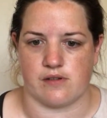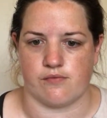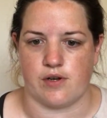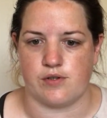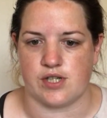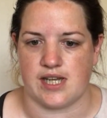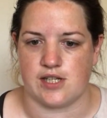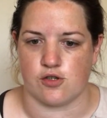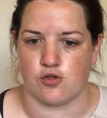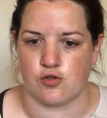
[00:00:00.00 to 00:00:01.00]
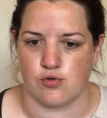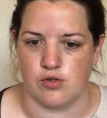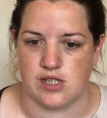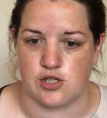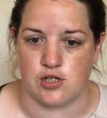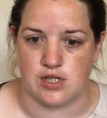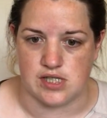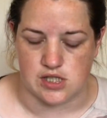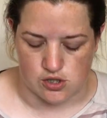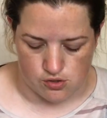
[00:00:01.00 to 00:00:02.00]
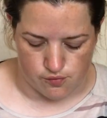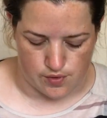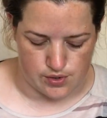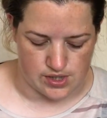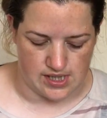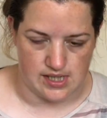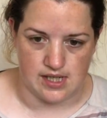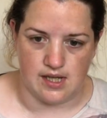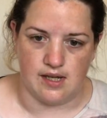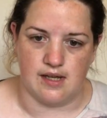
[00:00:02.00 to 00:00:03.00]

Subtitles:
crocheted shawl. It's Tunisian crochet.